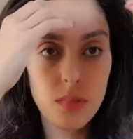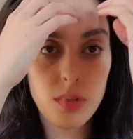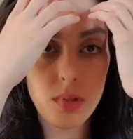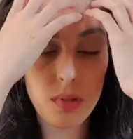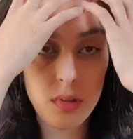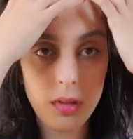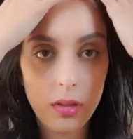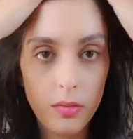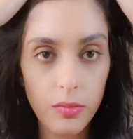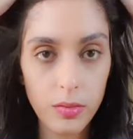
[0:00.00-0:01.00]
Let's see
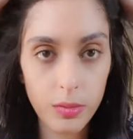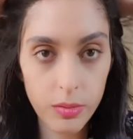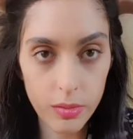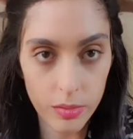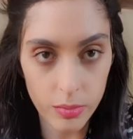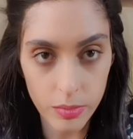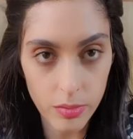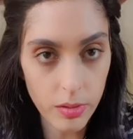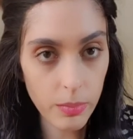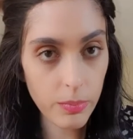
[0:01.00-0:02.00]
if we want to
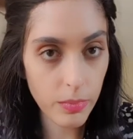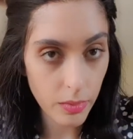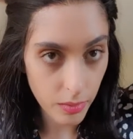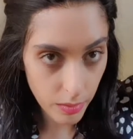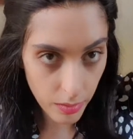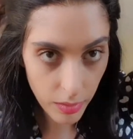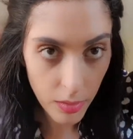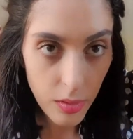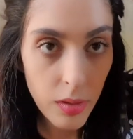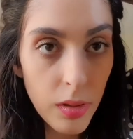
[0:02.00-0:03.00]
wear it.
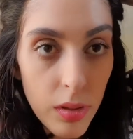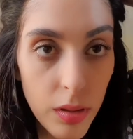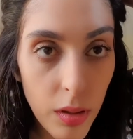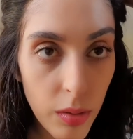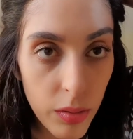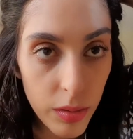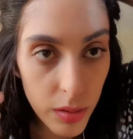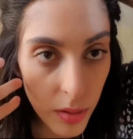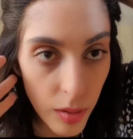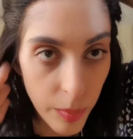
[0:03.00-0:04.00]
So
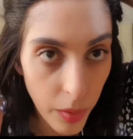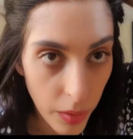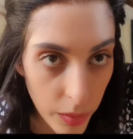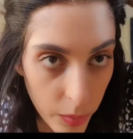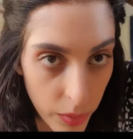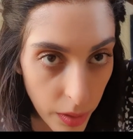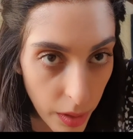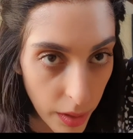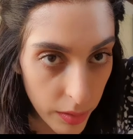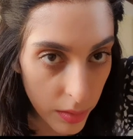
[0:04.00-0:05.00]
this is the part where
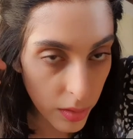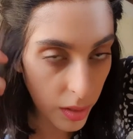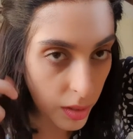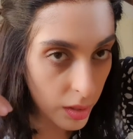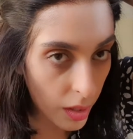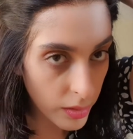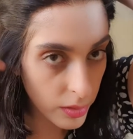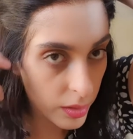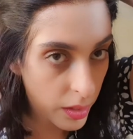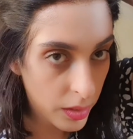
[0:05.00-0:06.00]
I'd say
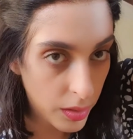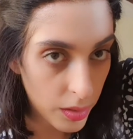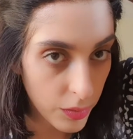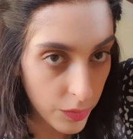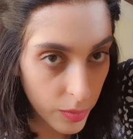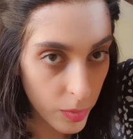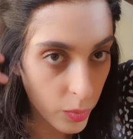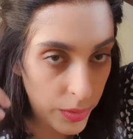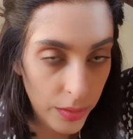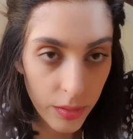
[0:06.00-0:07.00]
the difference
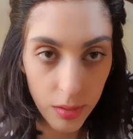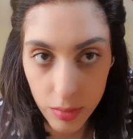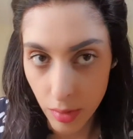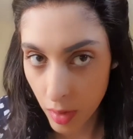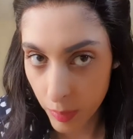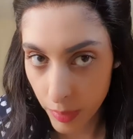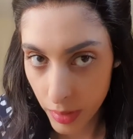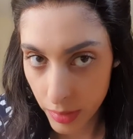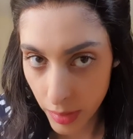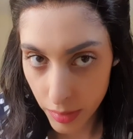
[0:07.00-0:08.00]
between silk top
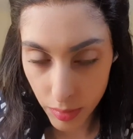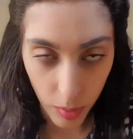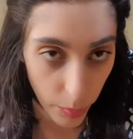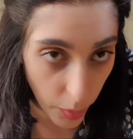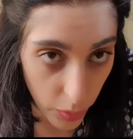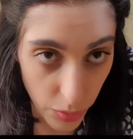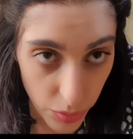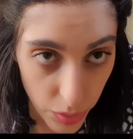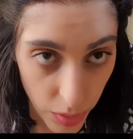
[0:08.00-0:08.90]
and lace top goes.